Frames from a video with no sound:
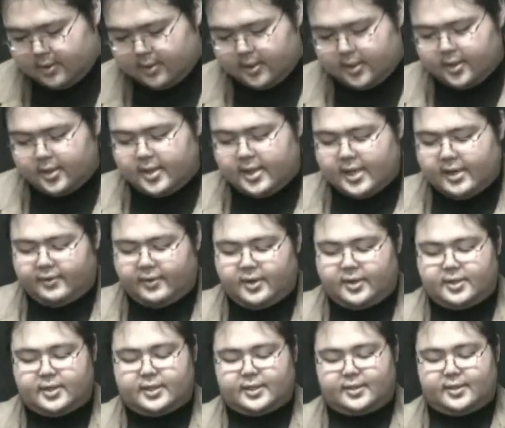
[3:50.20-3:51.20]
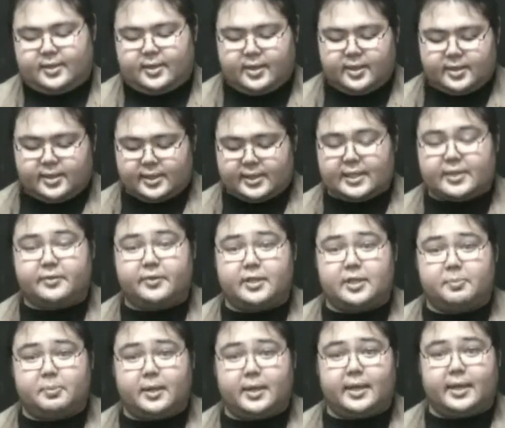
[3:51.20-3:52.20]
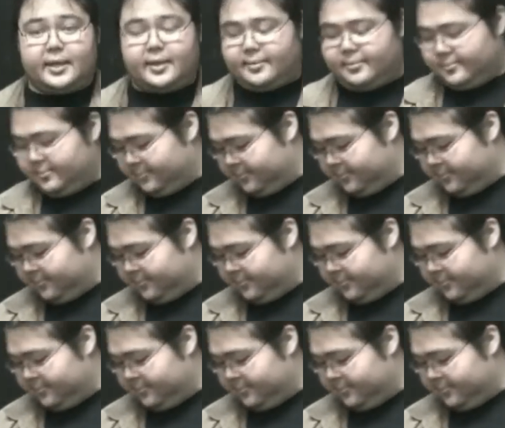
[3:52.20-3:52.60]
there you have it, a successful display knot.